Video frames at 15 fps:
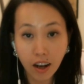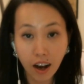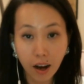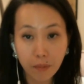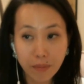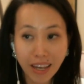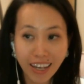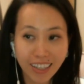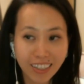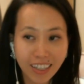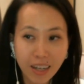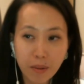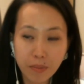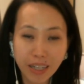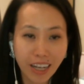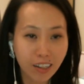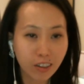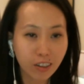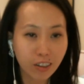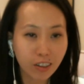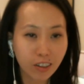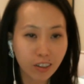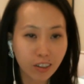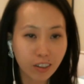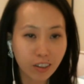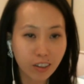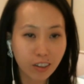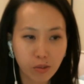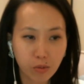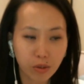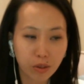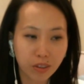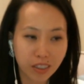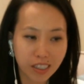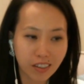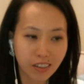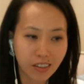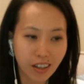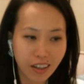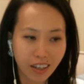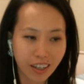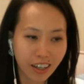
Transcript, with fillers: Um, and Mechanical has really